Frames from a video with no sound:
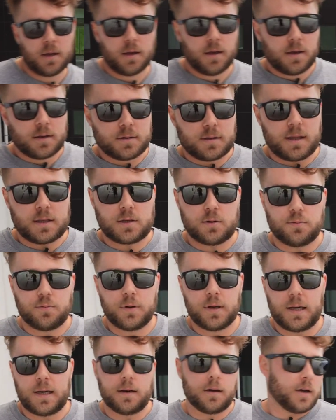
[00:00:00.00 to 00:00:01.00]
So that's a
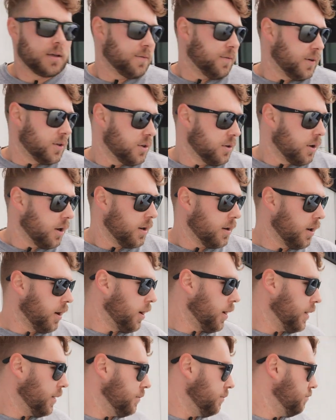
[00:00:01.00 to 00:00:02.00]
really nice feature.
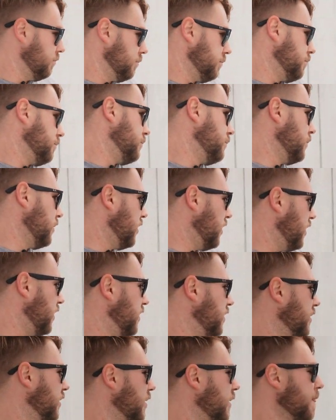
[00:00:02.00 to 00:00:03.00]
And
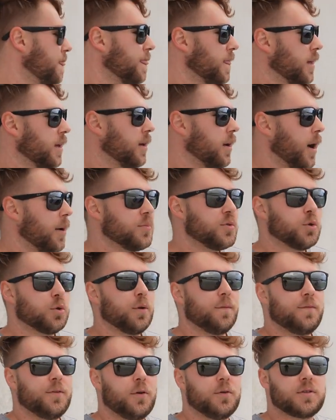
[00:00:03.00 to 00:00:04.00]
I'm
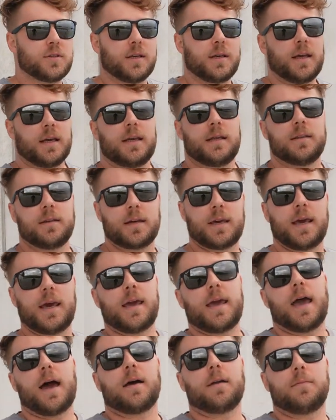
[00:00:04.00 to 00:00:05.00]
sort of used to getting the
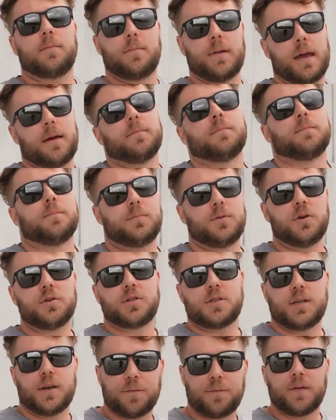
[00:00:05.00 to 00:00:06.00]
key out and
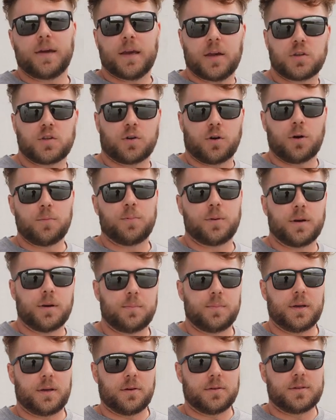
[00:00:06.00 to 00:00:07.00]
using your finger to open it,
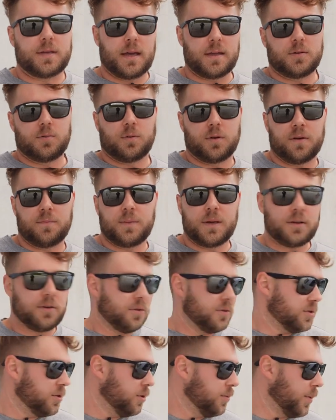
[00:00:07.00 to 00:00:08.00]
because that's what I've been
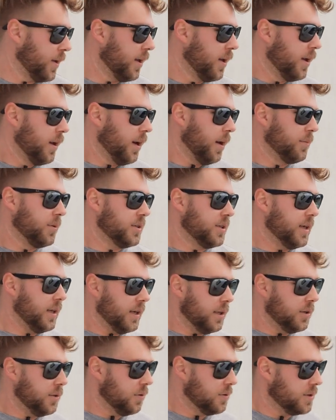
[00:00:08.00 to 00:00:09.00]
used to, but I'm just
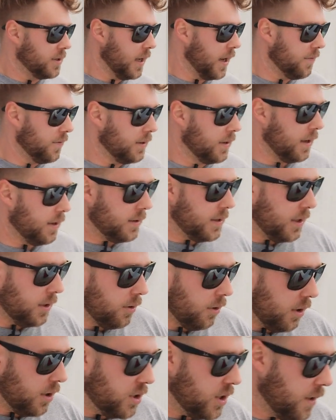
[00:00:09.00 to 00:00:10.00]
getting used to having that technology